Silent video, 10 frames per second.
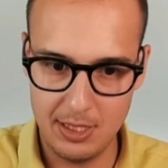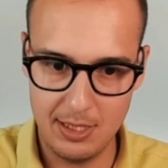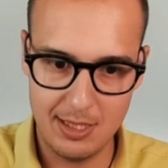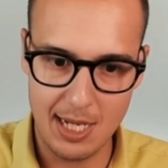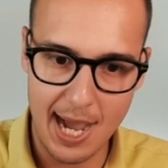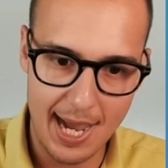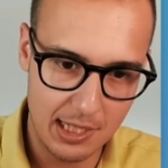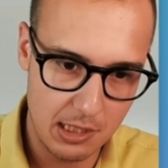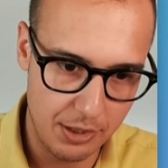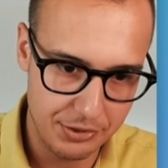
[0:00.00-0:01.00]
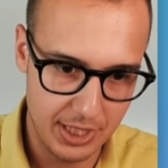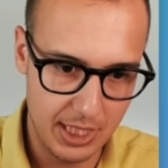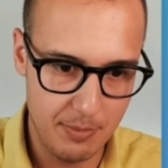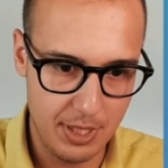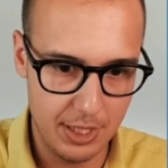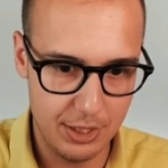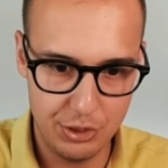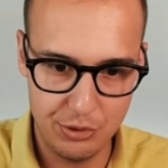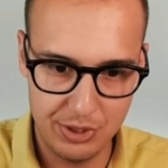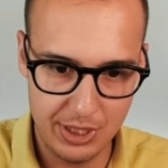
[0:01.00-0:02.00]
It's a high class image.
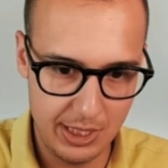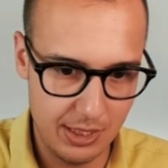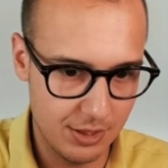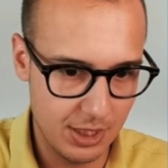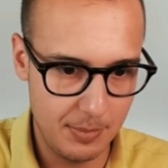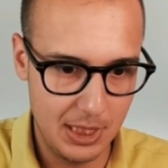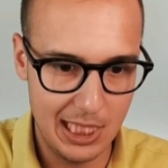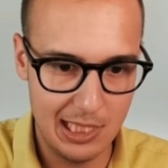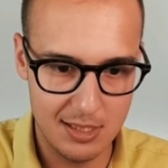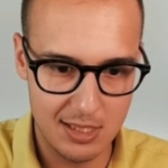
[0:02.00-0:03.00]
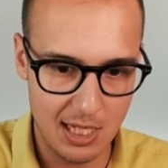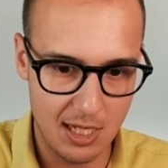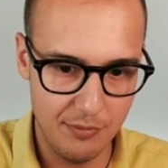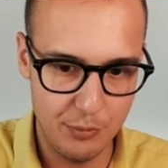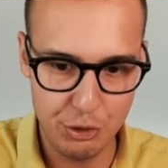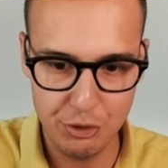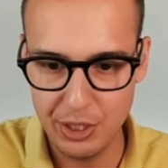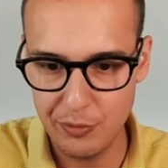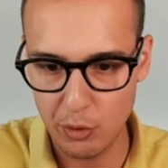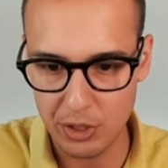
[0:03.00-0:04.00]
You see here some legal stuff which you need
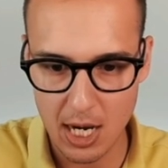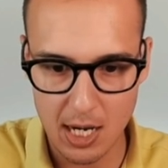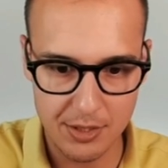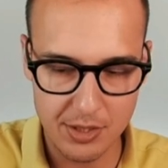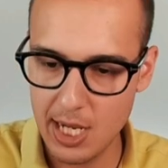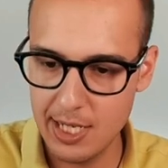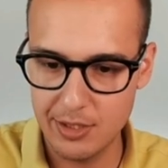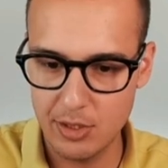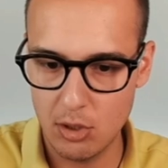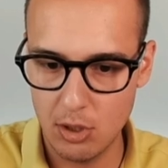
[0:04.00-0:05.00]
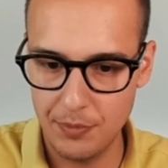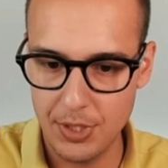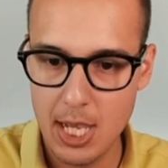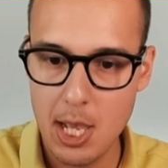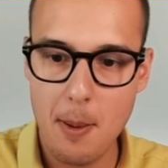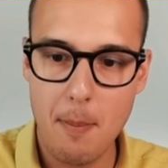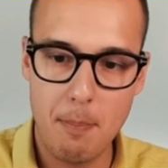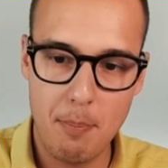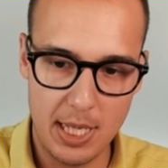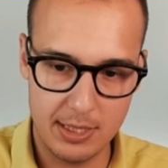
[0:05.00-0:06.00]
for cars and so on.
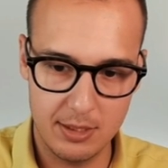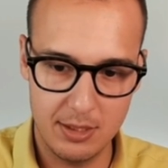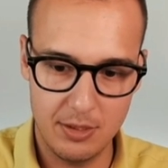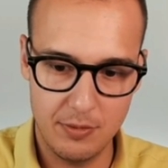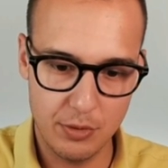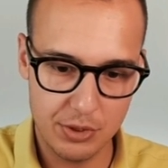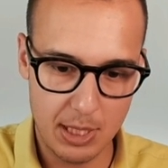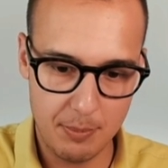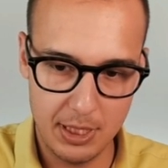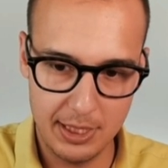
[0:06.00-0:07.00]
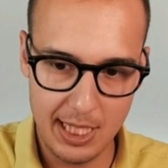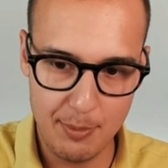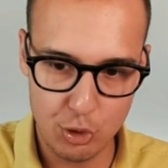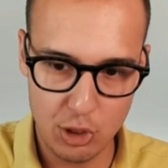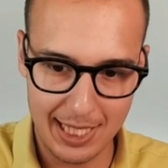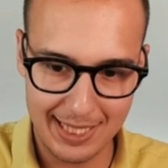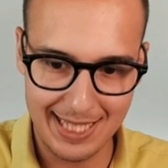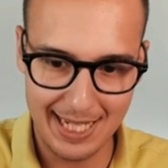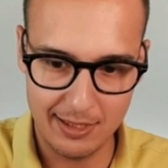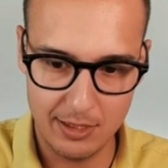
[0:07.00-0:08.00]
But for example, an image like
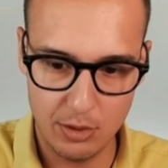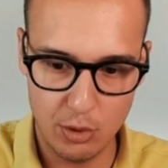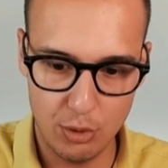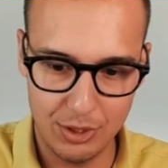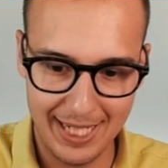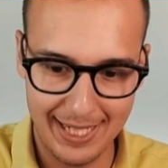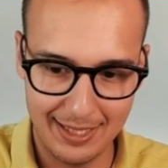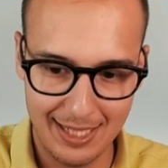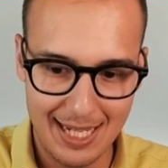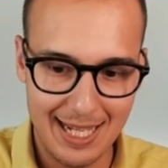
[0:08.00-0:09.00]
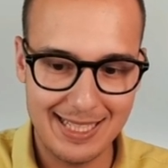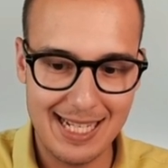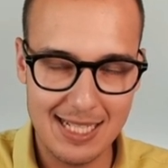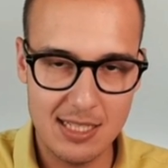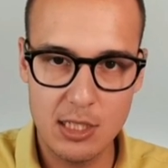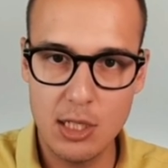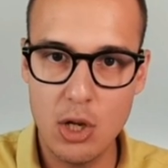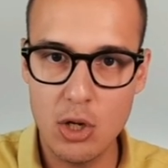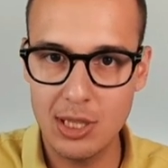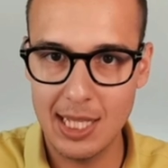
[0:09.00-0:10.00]
that or that doesn't
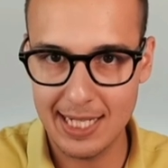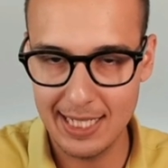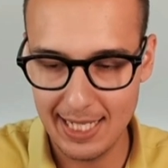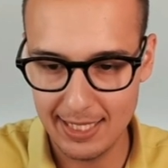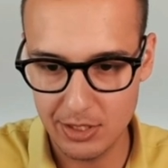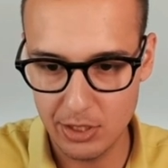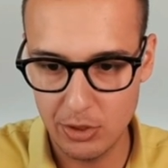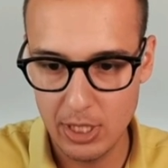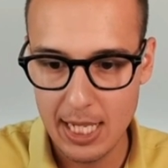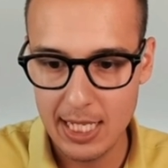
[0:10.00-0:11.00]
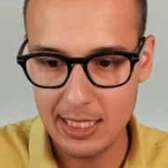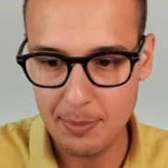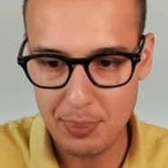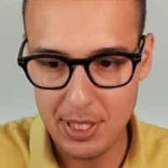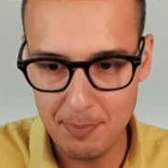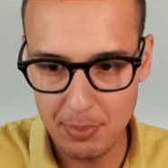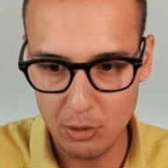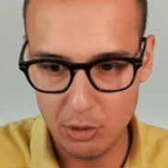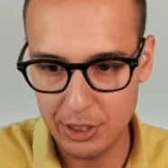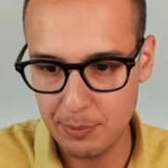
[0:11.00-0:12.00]
look like an ad. So the people
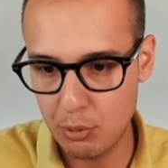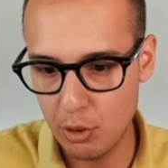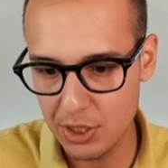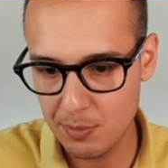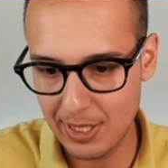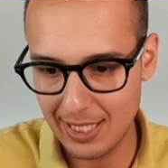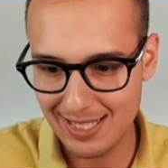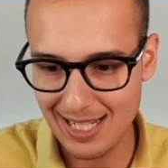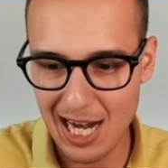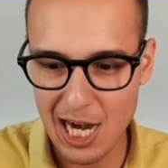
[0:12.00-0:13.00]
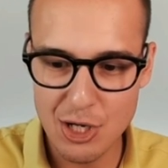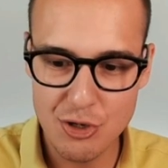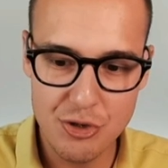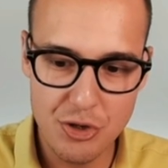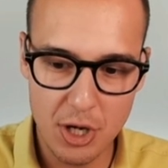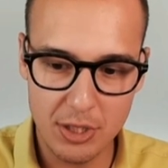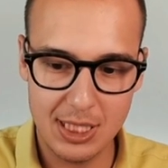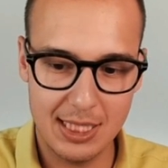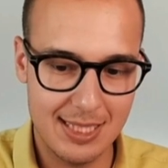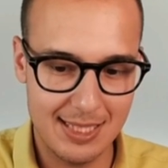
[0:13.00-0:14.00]
or the prospects are not
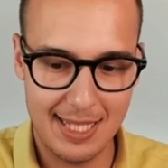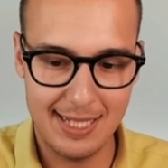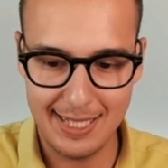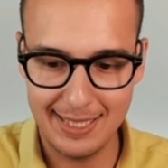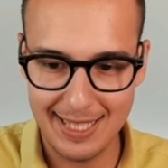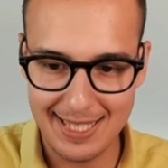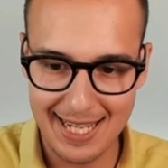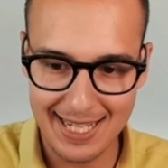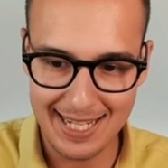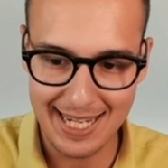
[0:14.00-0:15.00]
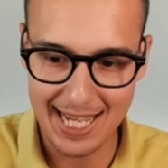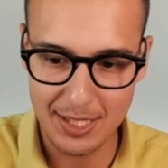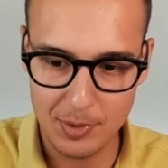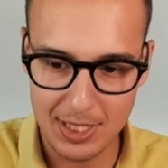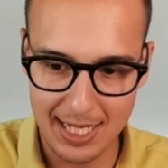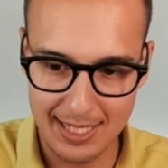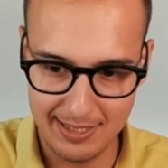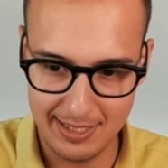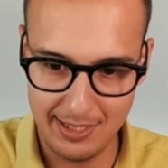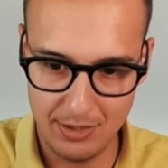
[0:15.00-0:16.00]
understanding that they get advertised
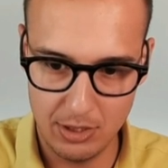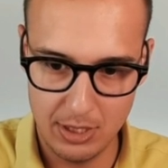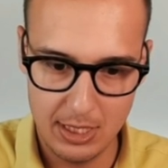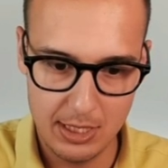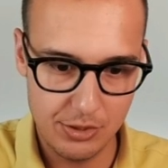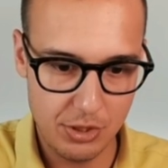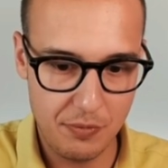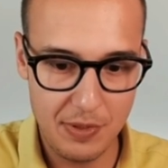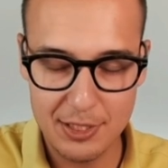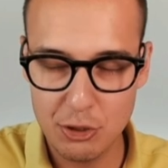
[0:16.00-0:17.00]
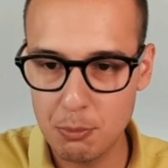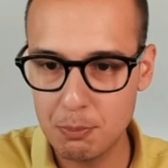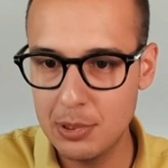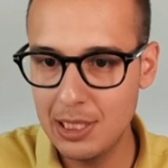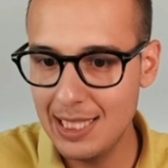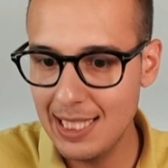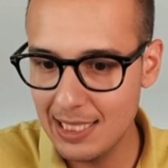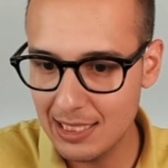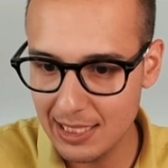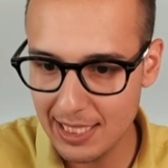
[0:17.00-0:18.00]
here. So it feels
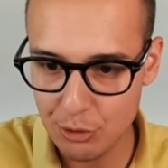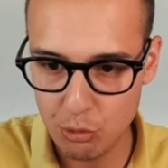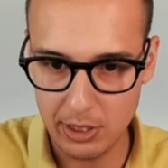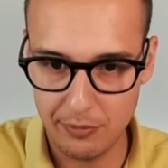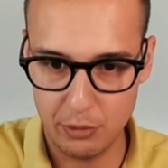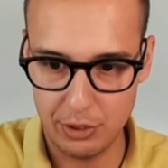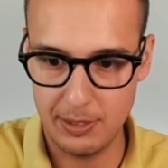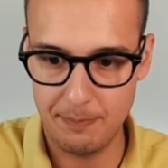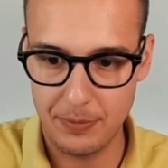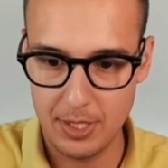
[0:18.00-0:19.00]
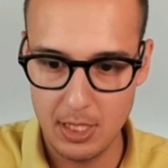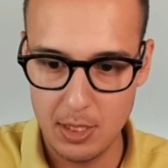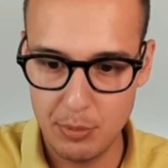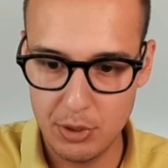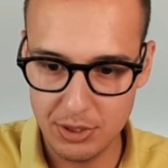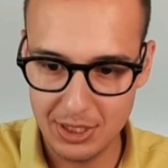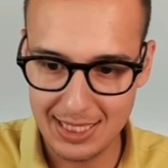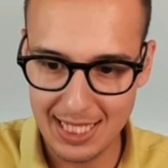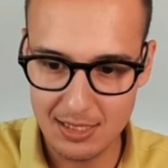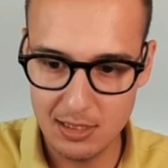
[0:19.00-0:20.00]
completely naturally for them because it
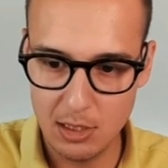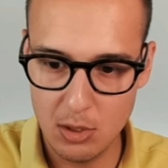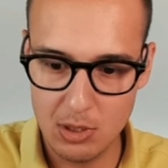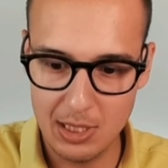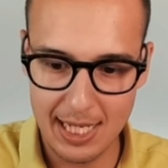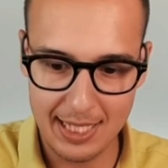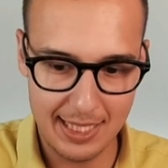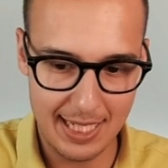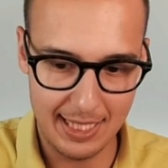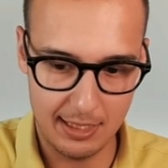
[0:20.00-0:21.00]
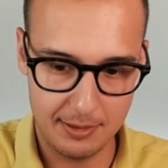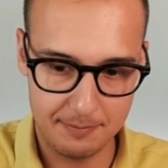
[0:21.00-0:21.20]
doesn't look like an ad.